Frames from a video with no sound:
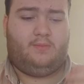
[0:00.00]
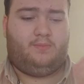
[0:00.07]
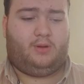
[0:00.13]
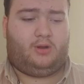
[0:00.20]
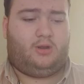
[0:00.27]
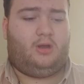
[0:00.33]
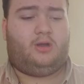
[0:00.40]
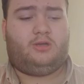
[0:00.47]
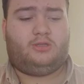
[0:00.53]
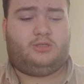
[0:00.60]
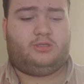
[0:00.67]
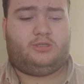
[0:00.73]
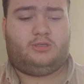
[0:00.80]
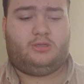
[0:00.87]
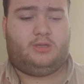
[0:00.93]

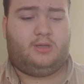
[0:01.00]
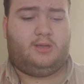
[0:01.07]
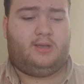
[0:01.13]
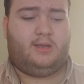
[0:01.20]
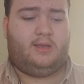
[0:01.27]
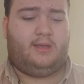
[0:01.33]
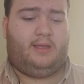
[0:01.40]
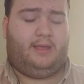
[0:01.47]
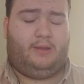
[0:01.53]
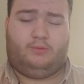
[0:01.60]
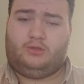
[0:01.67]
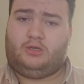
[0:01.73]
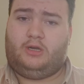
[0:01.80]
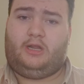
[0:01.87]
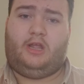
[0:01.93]
because it
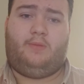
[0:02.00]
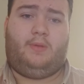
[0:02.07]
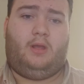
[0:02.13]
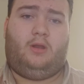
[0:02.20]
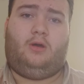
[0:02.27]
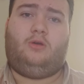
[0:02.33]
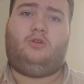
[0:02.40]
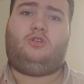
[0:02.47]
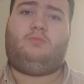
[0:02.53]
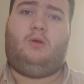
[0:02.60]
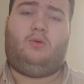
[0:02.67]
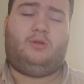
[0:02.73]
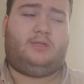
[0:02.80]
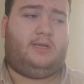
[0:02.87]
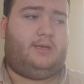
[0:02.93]
was going to give me a long
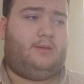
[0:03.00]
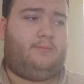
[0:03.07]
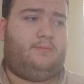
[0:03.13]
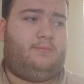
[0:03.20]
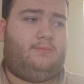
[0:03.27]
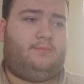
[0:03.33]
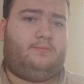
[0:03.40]
smoke time.